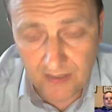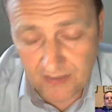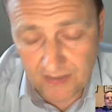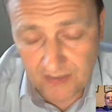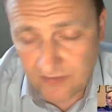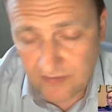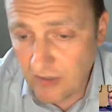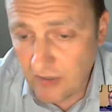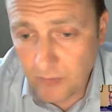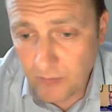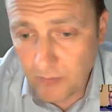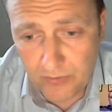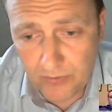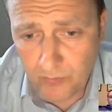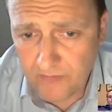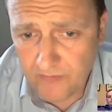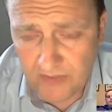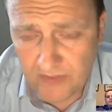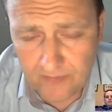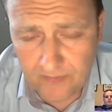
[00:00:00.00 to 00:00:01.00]
He's
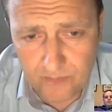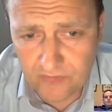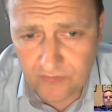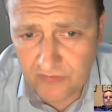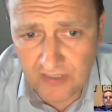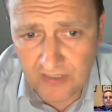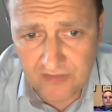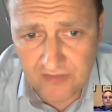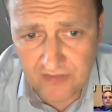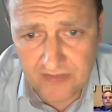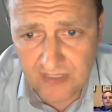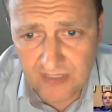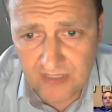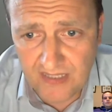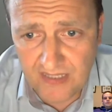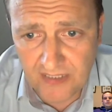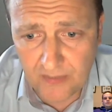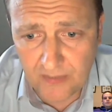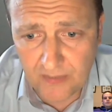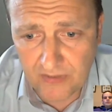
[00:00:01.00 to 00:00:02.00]
open with a 68,
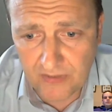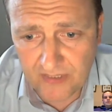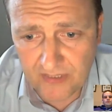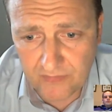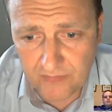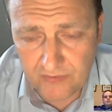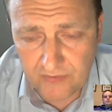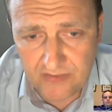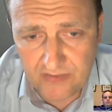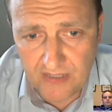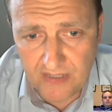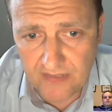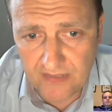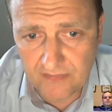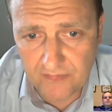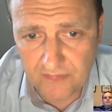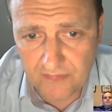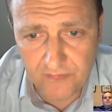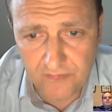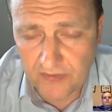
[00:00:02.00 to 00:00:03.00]
I believe,
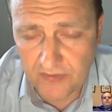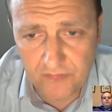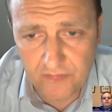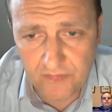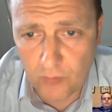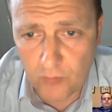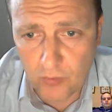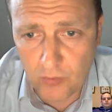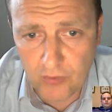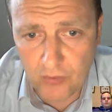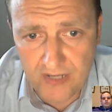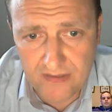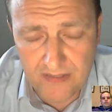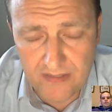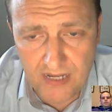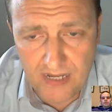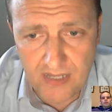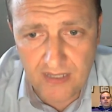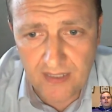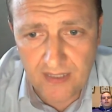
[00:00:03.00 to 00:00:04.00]
today. He's 4
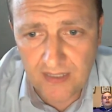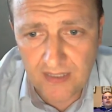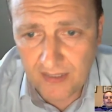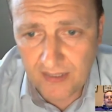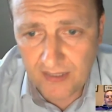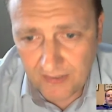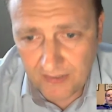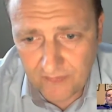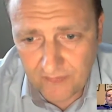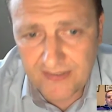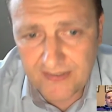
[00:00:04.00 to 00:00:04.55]
under. If he